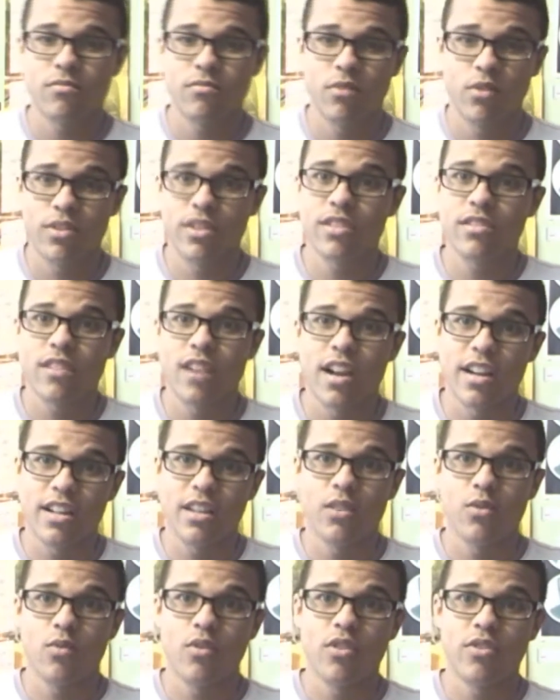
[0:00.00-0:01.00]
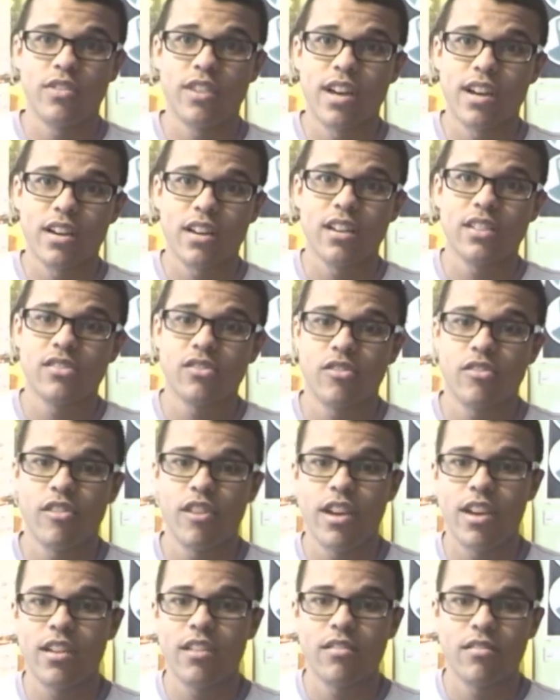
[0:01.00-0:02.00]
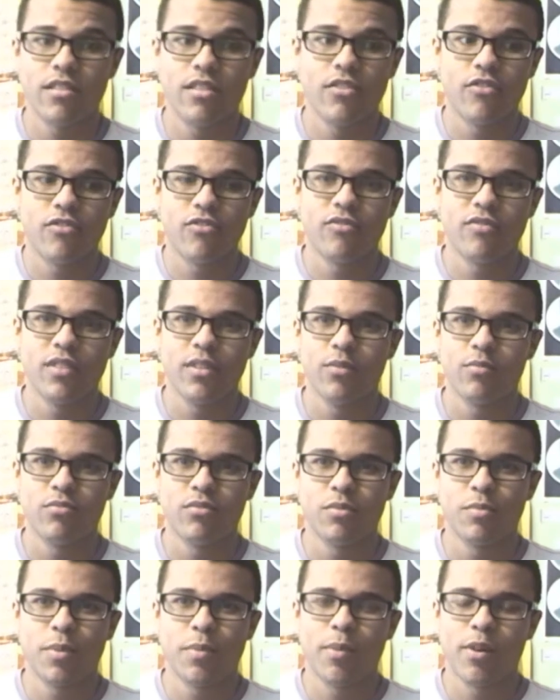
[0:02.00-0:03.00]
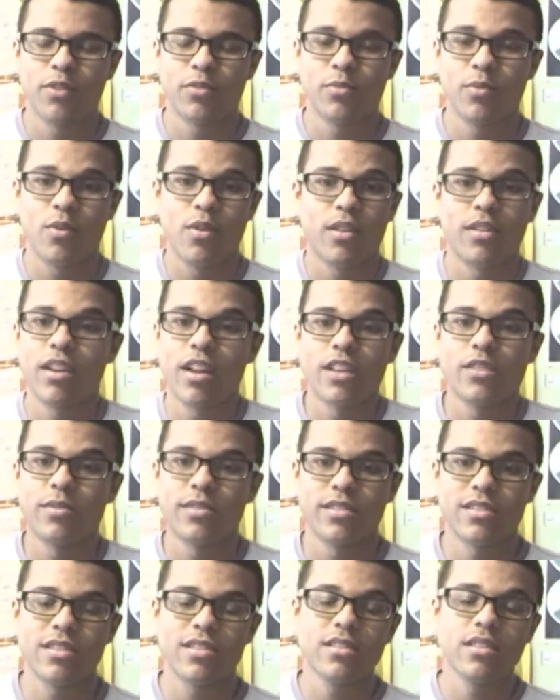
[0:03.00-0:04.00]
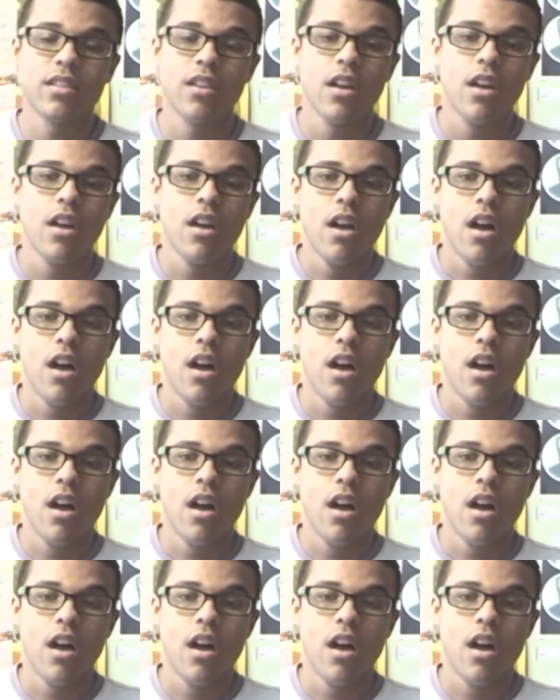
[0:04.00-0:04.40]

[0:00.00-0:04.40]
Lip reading: well, this ideal world that I'd like to create, if it would be possible, I'd like to exist,